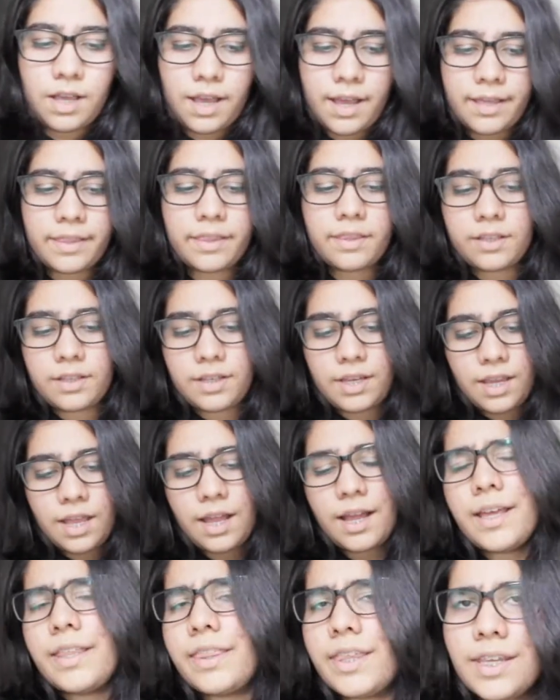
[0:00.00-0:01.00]

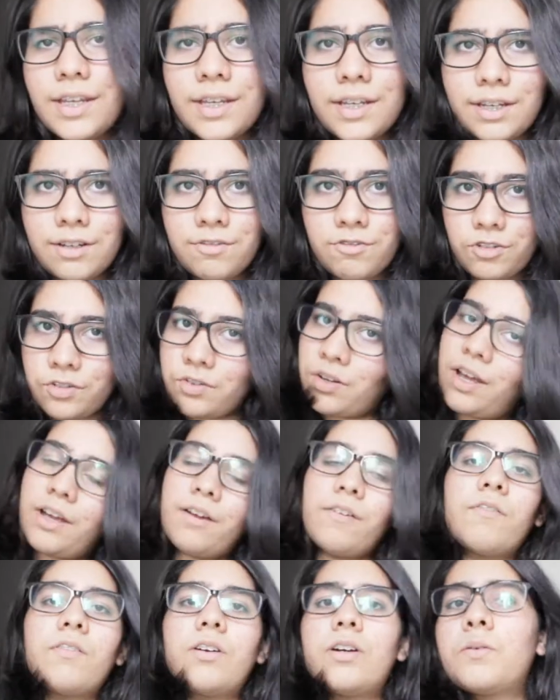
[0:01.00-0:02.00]
I think if you
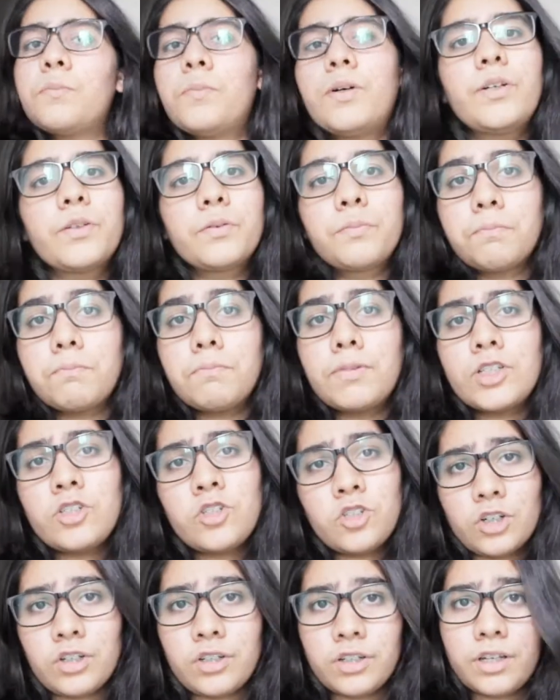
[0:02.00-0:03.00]
have about
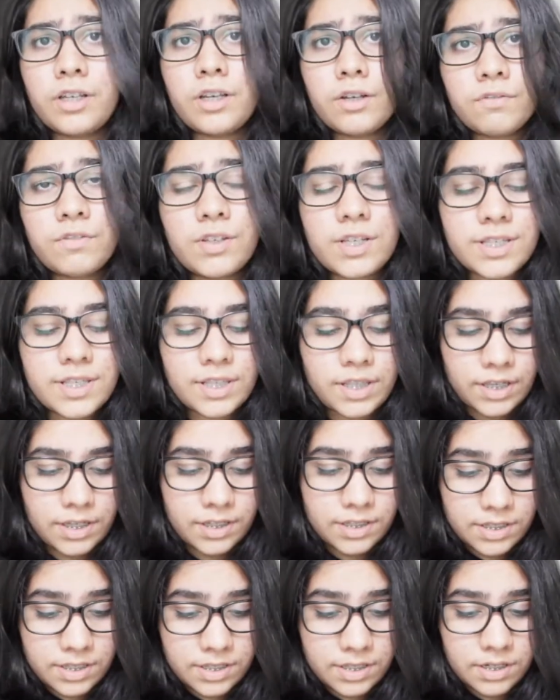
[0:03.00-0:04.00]
majority of these
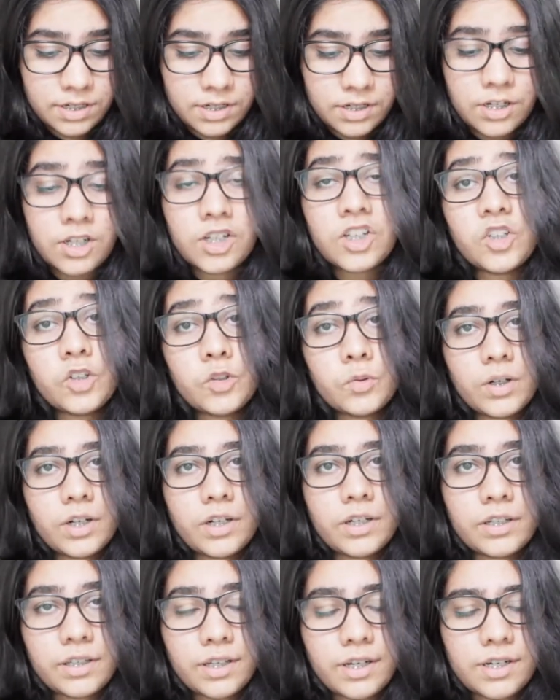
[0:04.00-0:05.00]
things, you
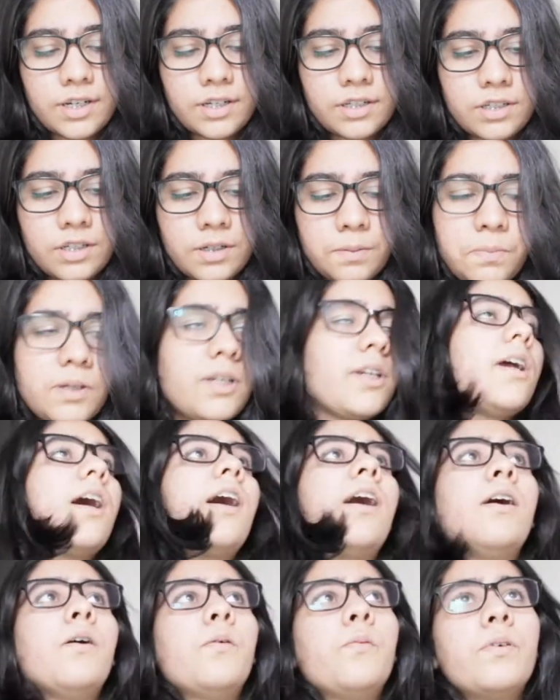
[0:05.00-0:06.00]
are an INTP.
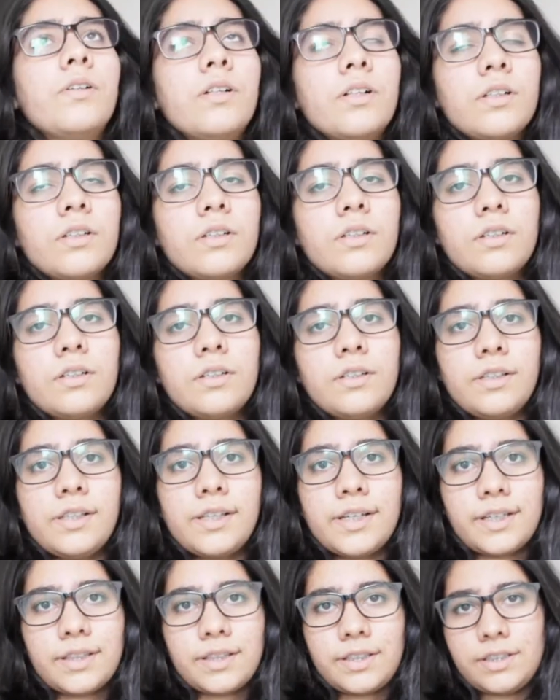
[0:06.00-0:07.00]
I will
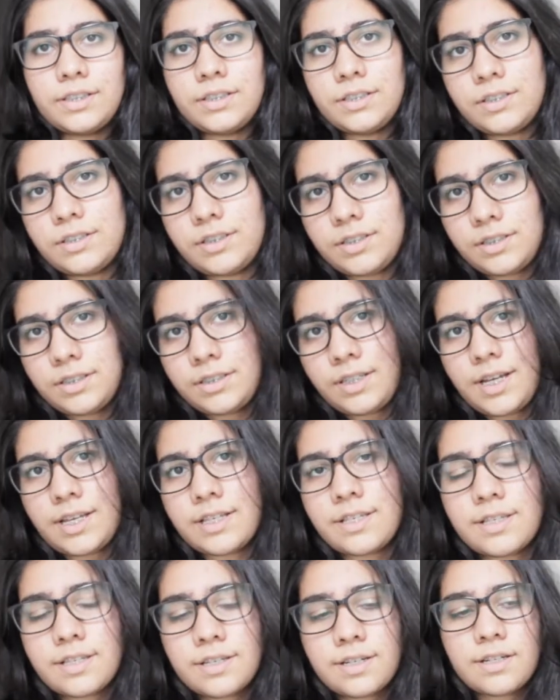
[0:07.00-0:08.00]
link the
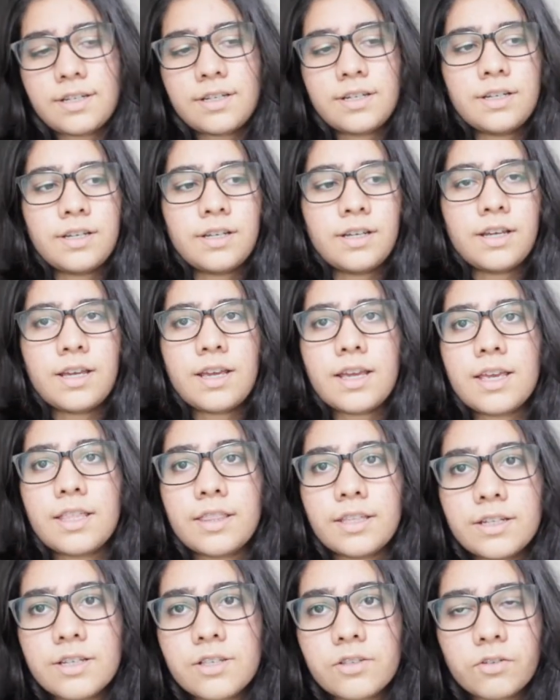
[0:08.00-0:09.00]
test
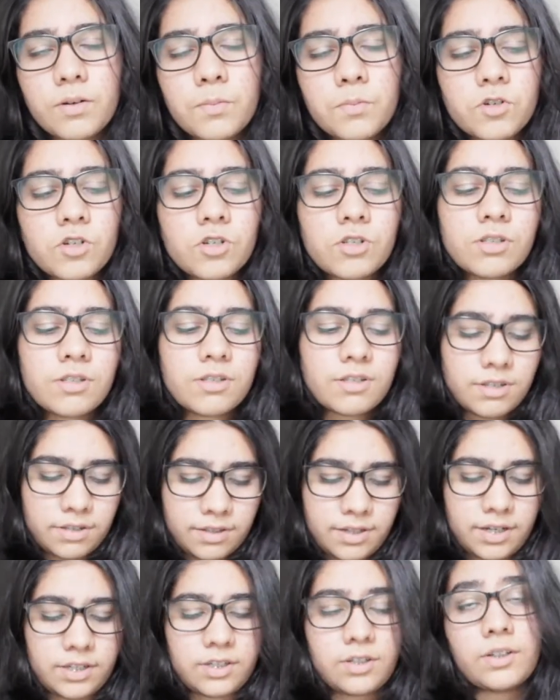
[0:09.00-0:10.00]
in the description so
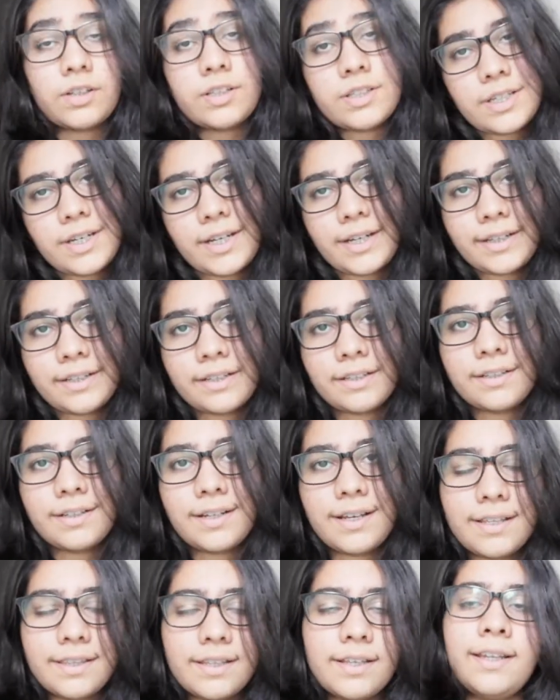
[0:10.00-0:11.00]
that you can take it
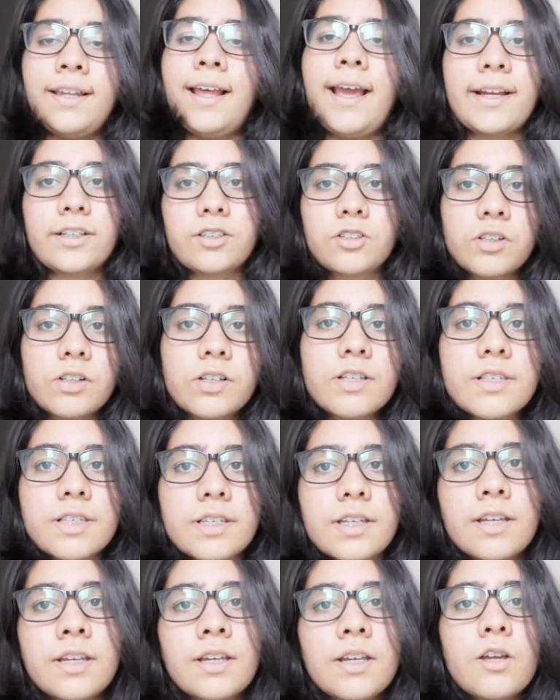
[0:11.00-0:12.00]
and then actually
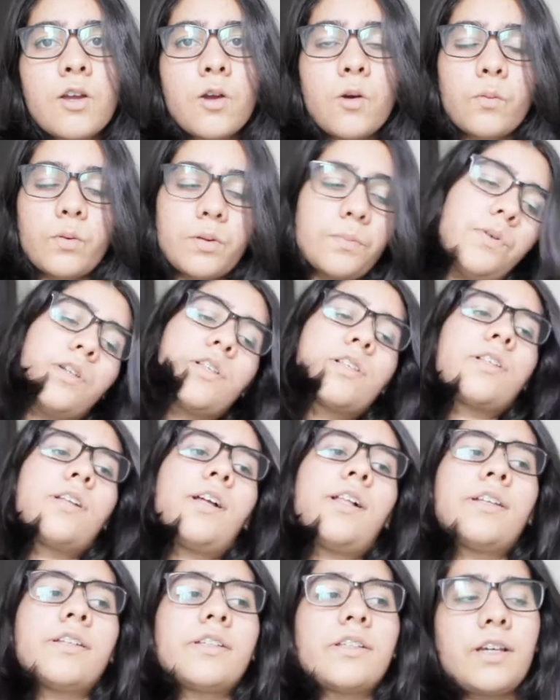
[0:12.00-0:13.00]
see what
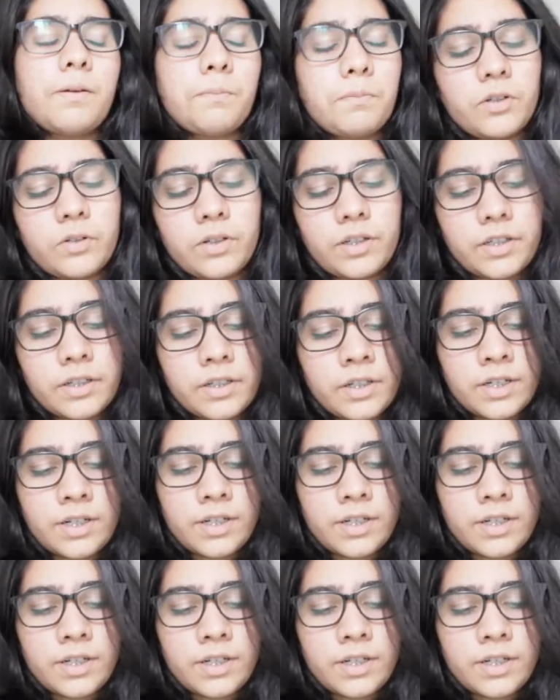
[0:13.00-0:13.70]
personality type you are.